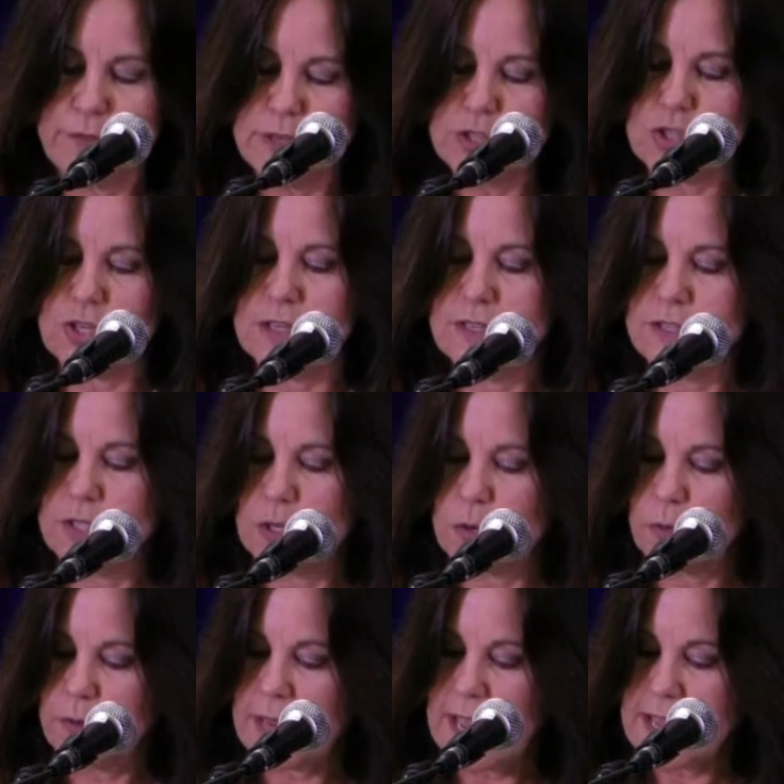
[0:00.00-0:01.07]
vision to
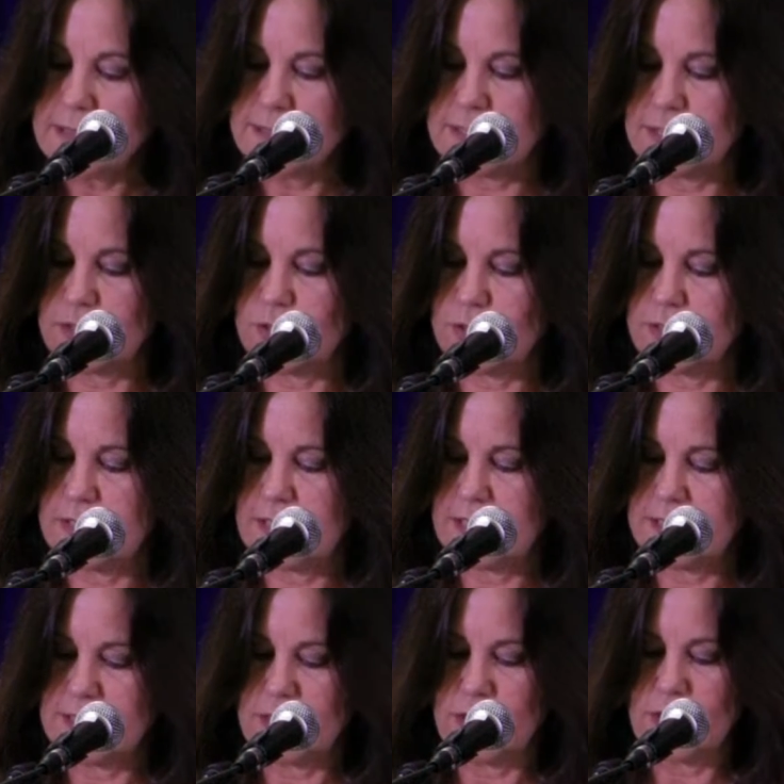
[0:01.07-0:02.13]
create Sister
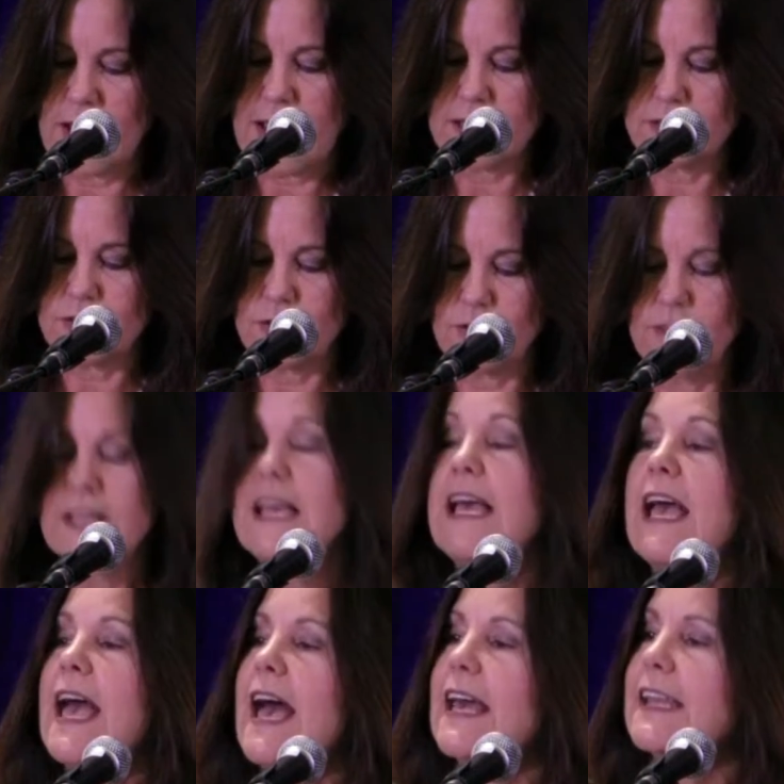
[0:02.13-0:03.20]
Cities International
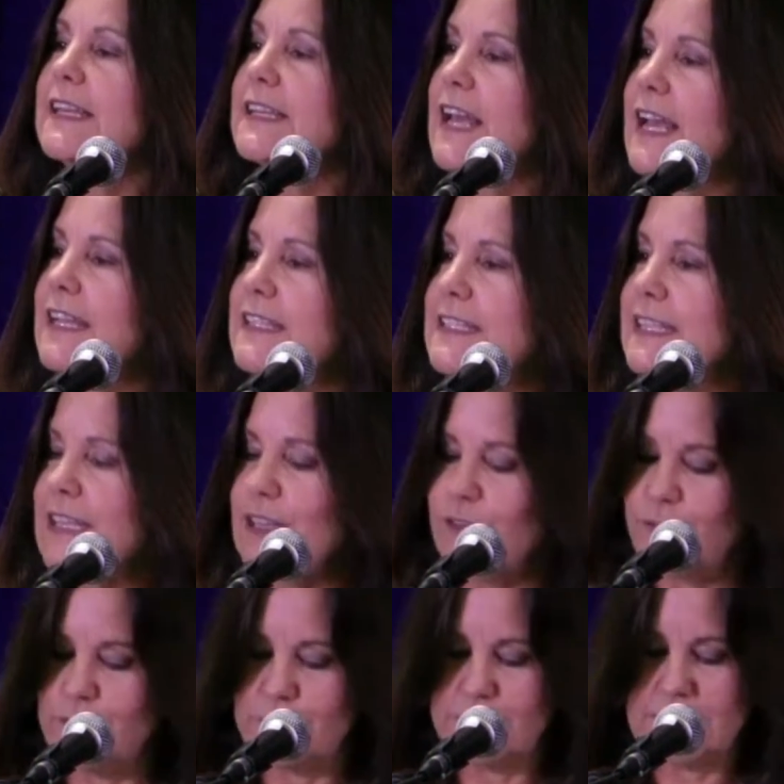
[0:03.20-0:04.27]
at a
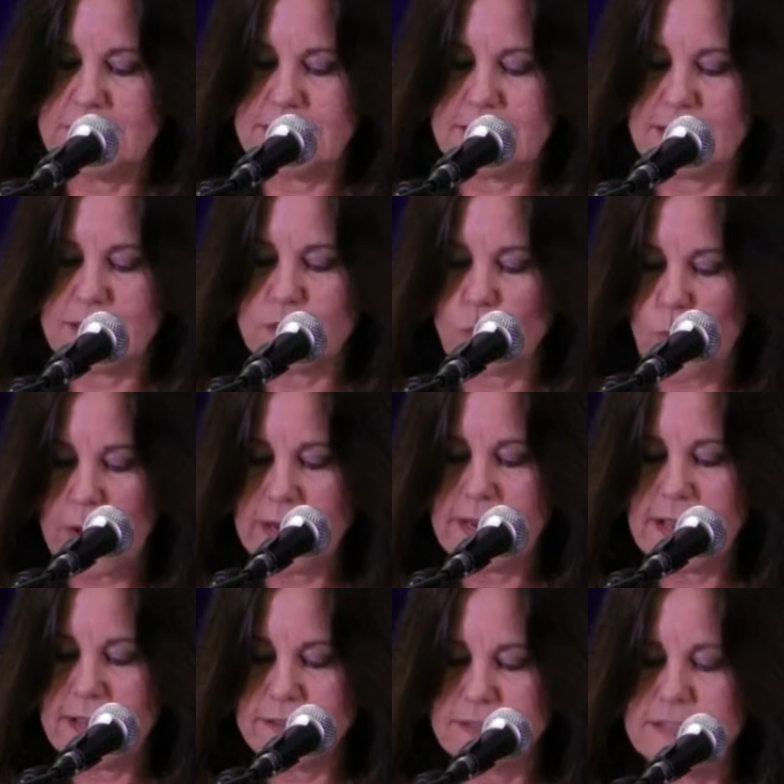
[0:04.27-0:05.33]
1956 White
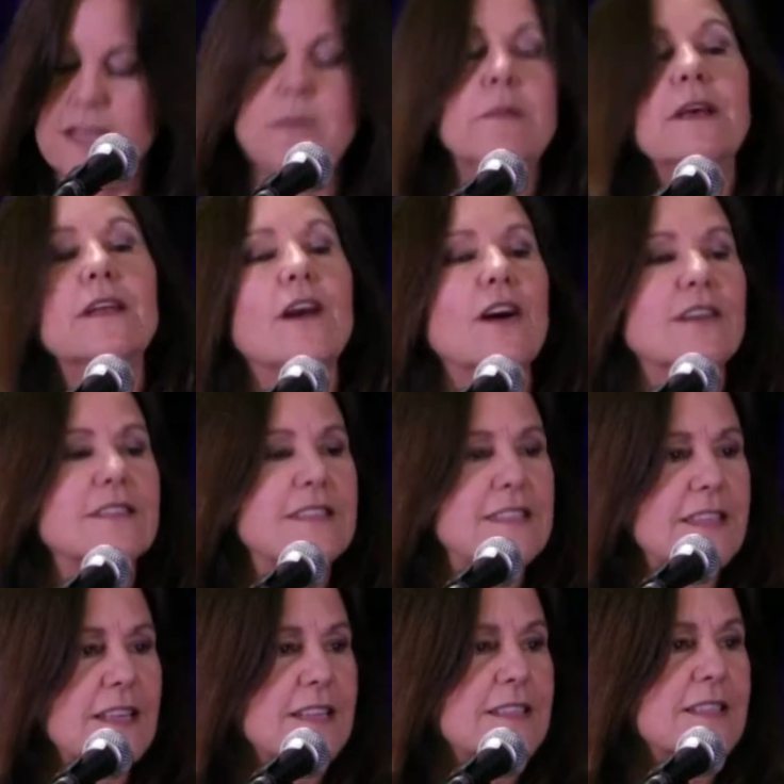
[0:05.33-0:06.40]
House Summit on
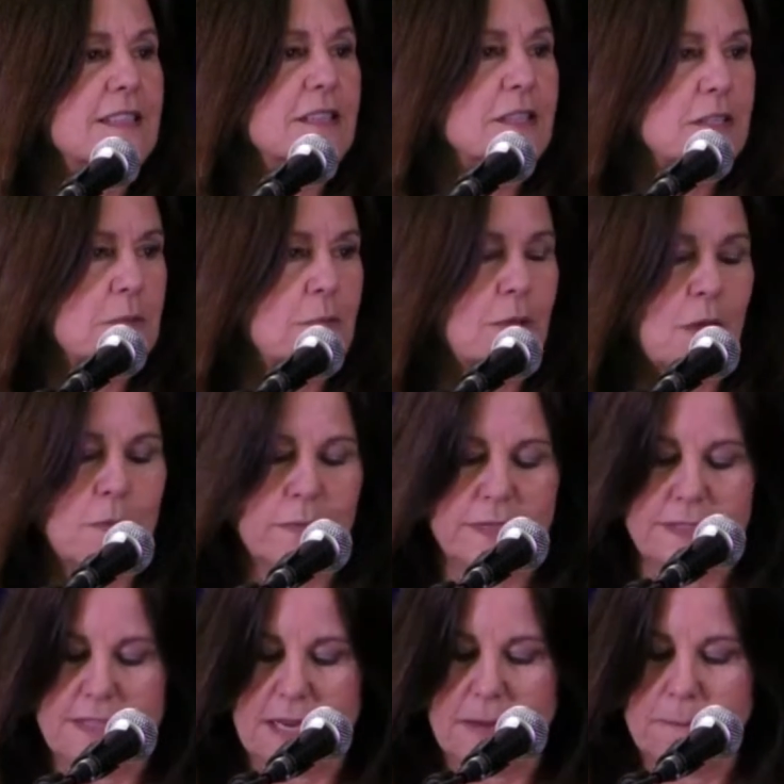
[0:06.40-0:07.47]
Citizen
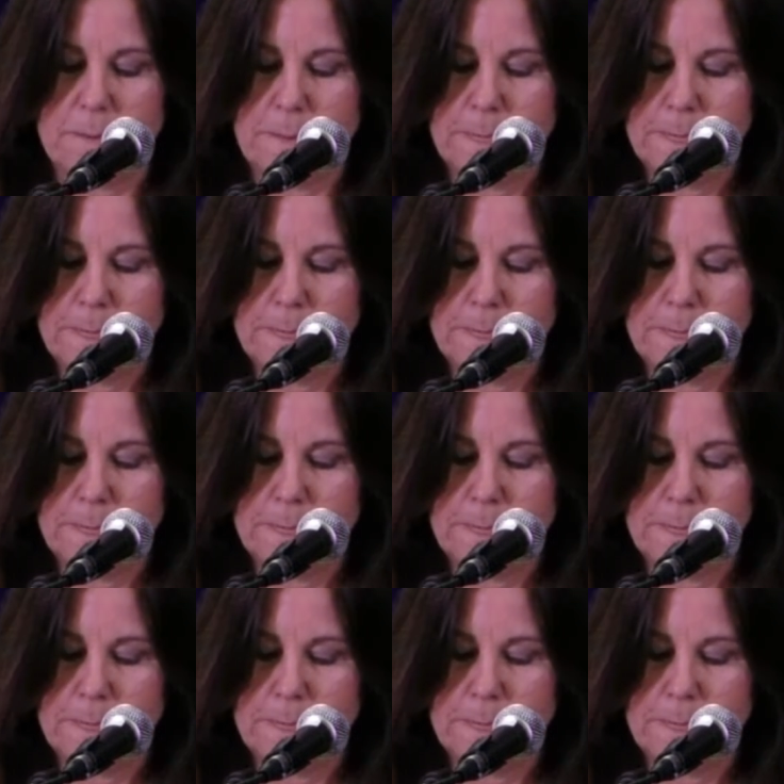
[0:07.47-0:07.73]
Diplomacy.